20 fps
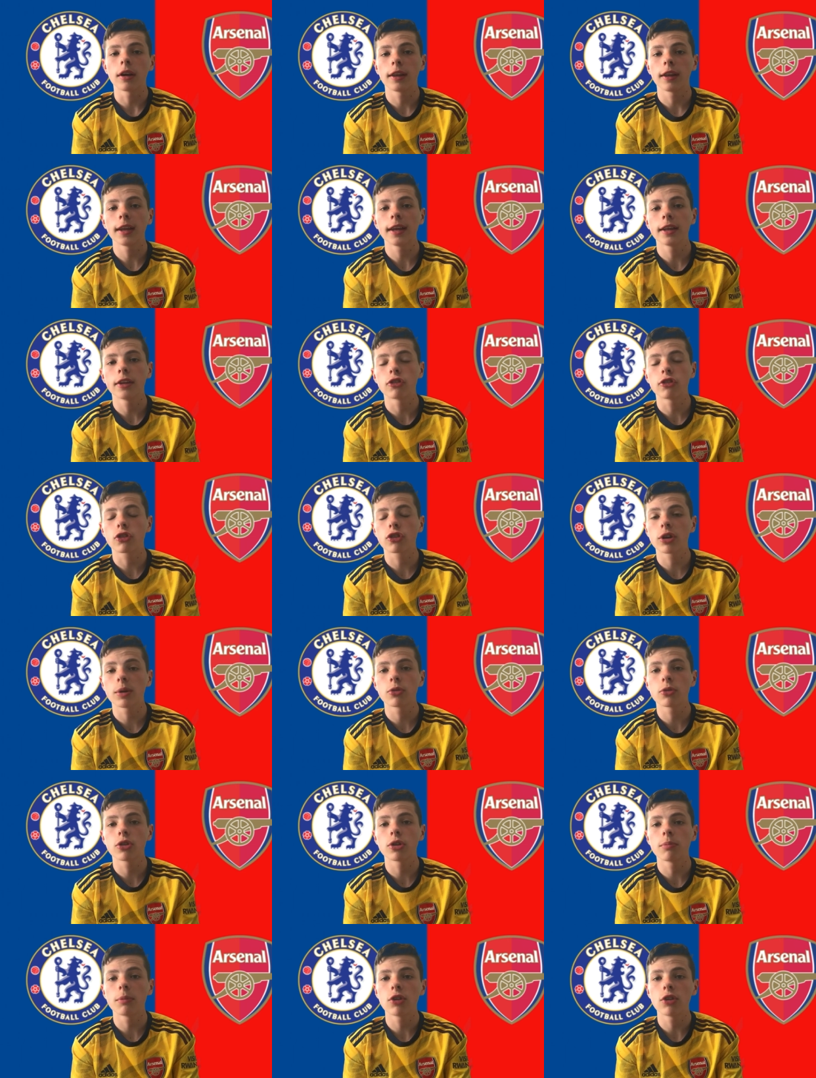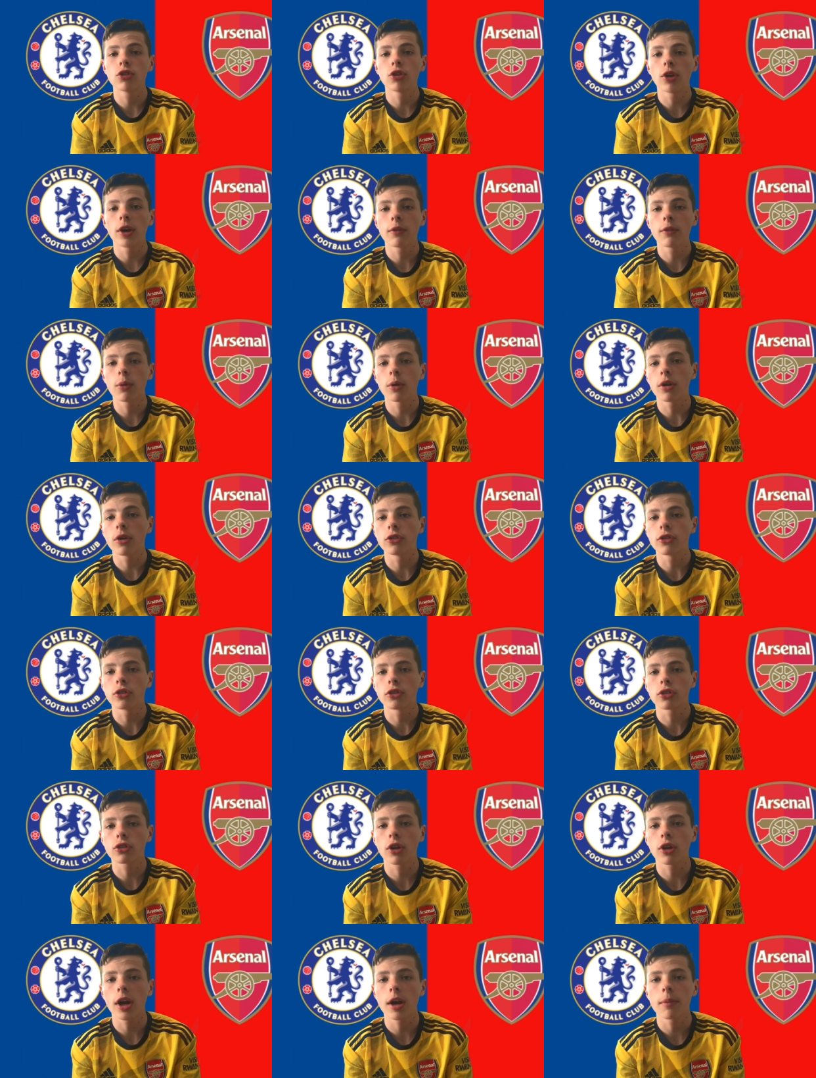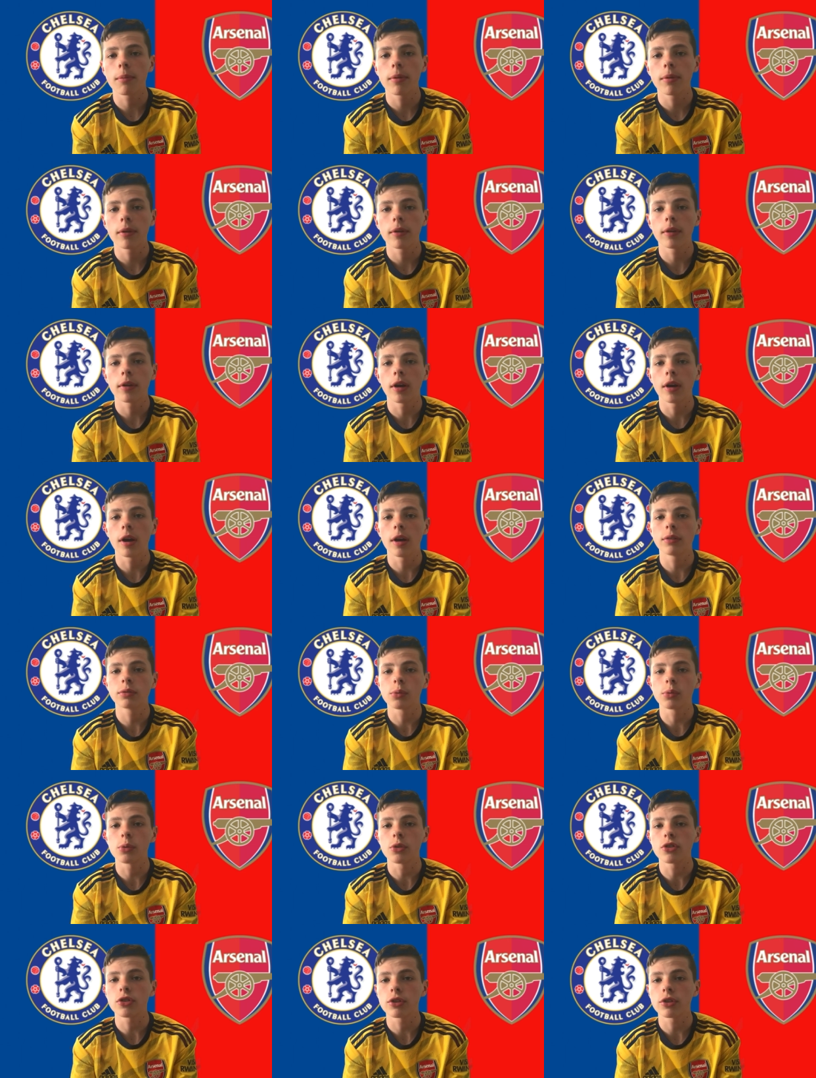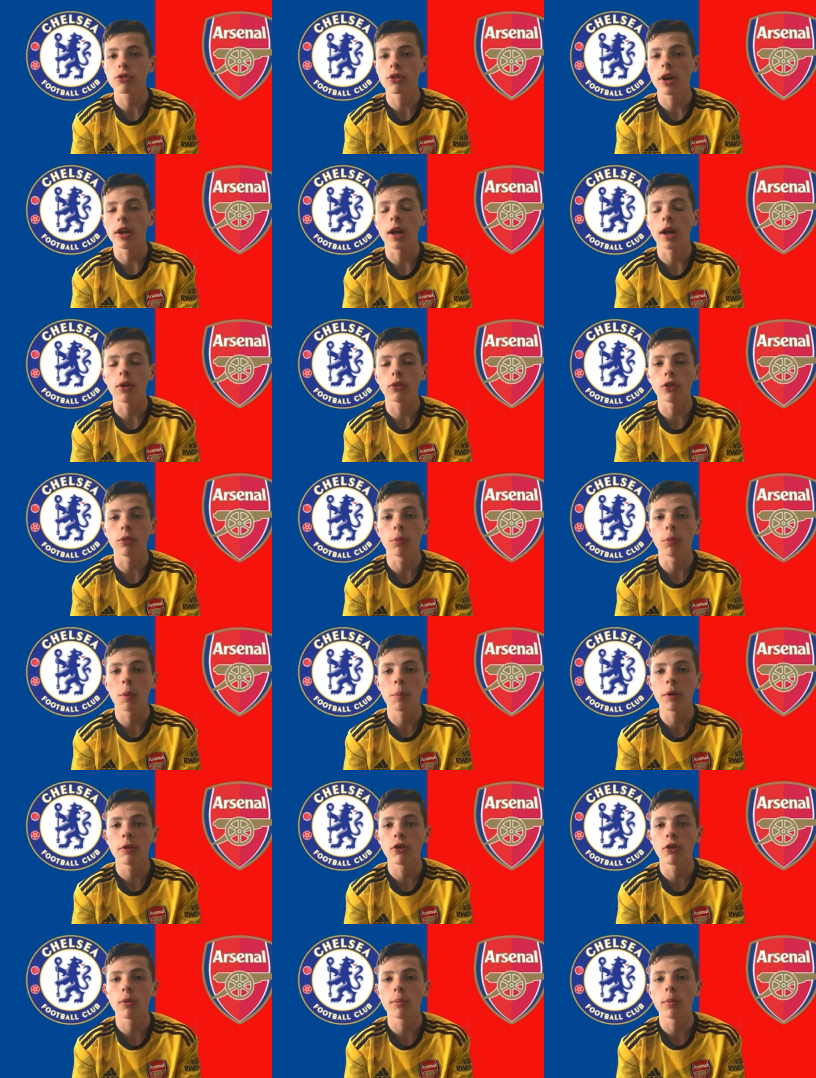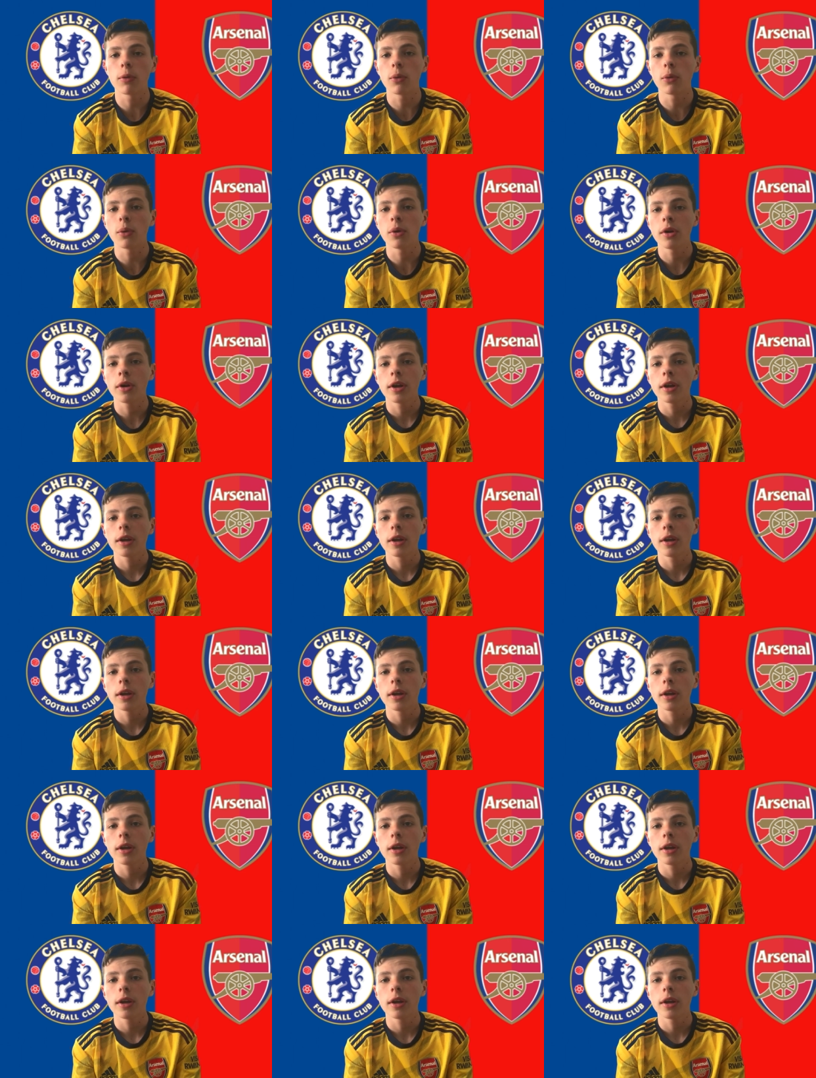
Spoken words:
in the description. Make sure everyone goes subscribe, everyone watching this right now, to Bobbi Football,